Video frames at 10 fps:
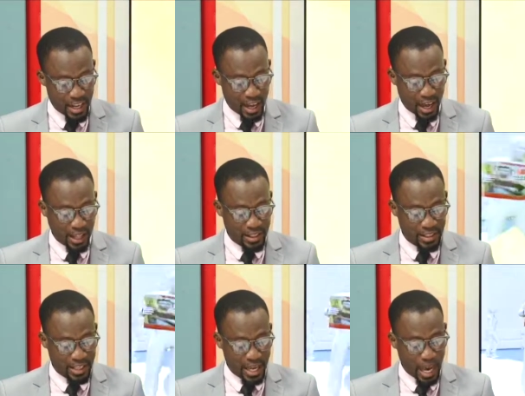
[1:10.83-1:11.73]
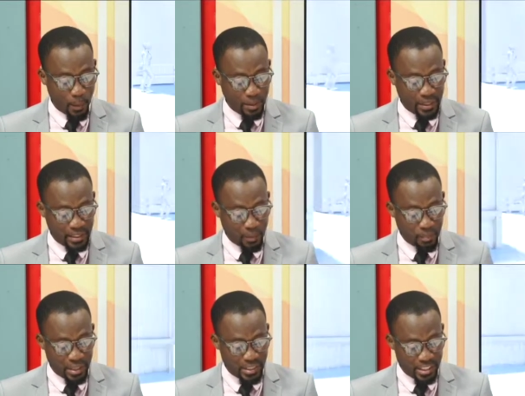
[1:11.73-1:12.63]
and the
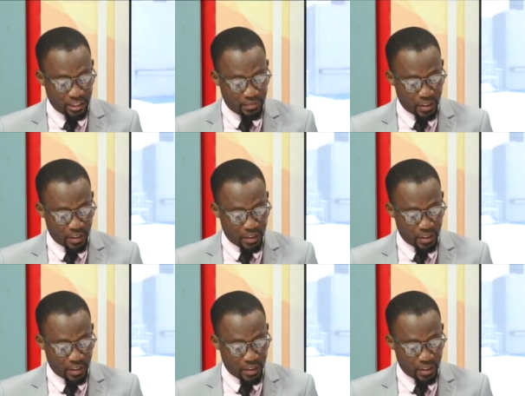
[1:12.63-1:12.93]
applicability